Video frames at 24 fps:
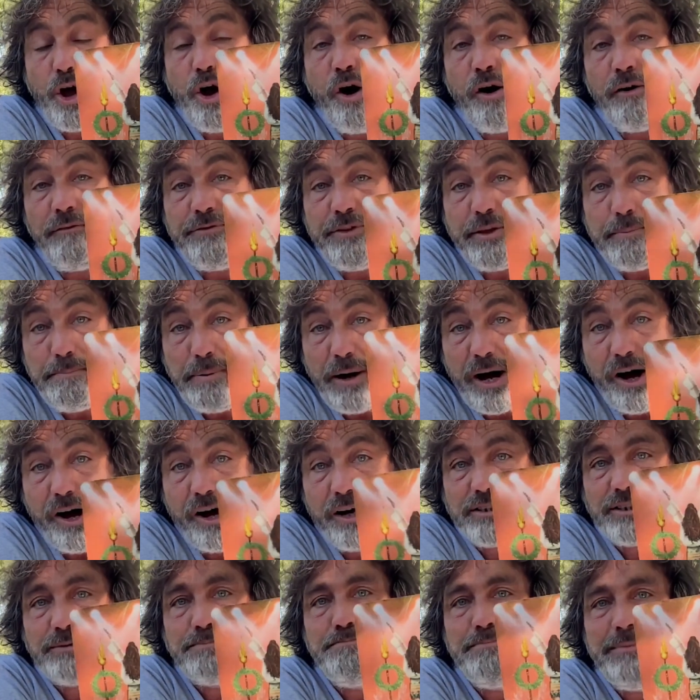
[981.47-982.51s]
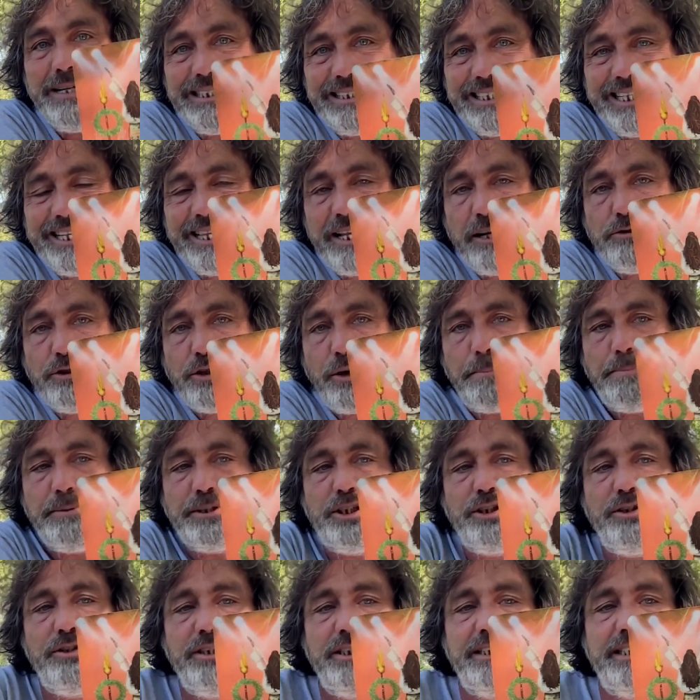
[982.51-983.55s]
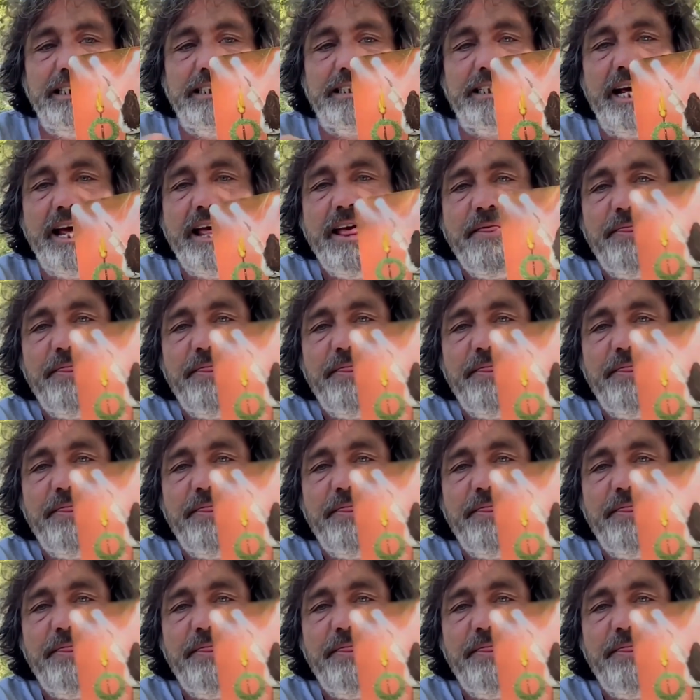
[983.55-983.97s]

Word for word: of the past, missing those opportunities.